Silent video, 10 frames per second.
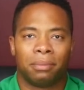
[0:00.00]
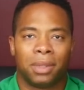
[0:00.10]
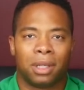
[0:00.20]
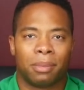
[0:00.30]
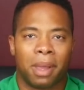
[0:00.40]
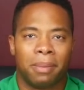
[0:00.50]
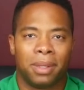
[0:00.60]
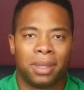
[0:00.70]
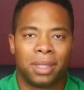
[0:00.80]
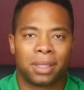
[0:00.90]

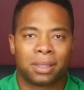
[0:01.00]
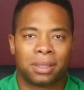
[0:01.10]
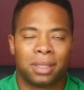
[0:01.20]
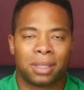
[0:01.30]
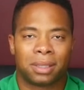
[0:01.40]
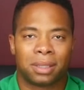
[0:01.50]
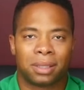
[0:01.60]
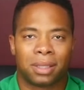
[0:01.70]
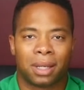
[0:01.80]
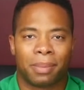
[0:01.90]
maybe this
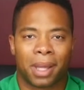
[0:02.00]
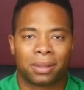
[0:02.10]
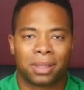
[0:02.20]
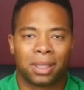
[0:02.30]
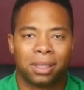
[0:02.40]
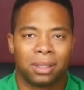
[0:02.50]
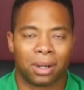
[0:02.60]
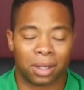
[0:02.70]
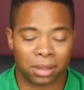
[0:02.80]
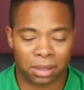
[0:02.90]
distance at about 10
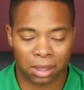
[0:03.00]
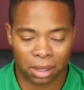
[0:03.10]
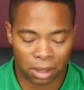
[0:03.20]
yards.